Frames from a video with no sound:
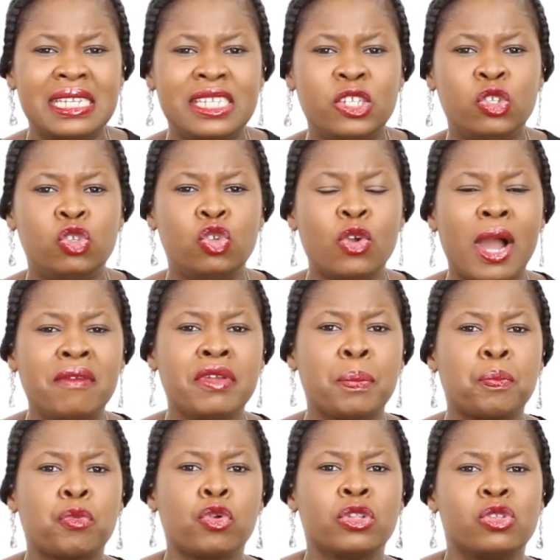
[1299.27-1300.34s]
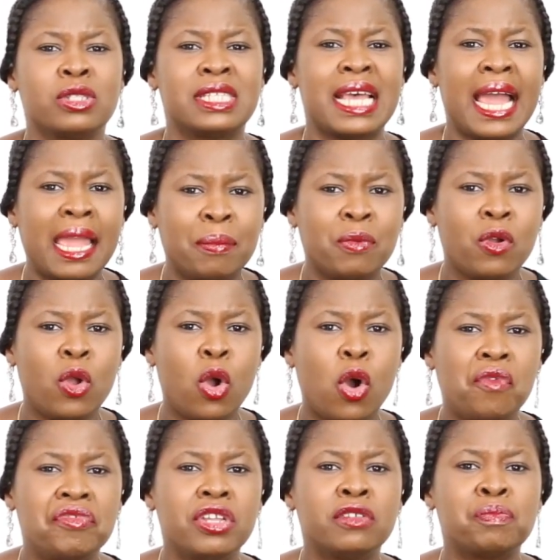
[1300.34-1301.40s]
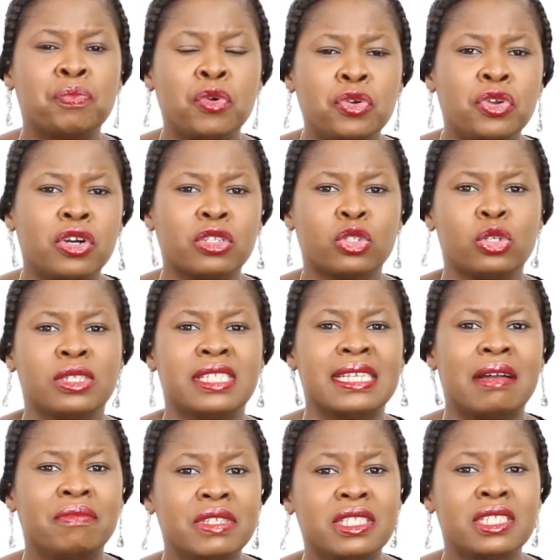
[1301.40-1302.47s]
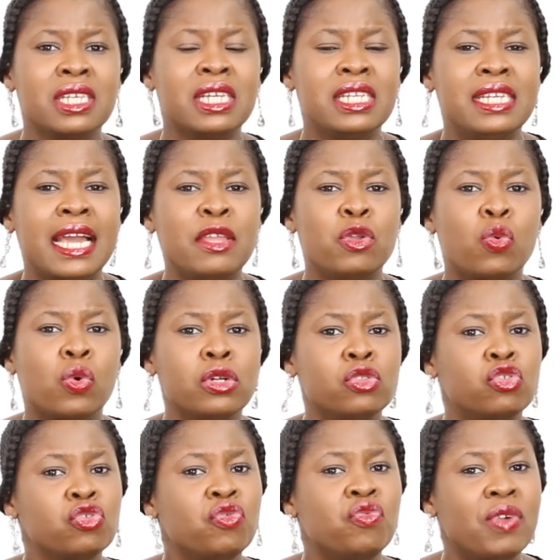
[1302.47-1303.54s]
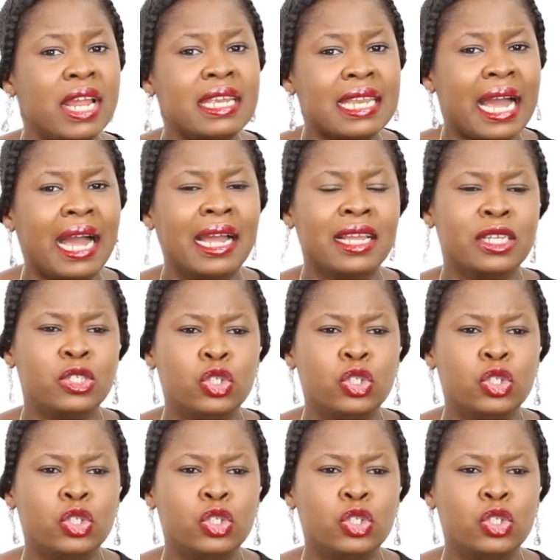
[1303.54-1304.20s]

Do you have a prototype of this product or service that you want to render?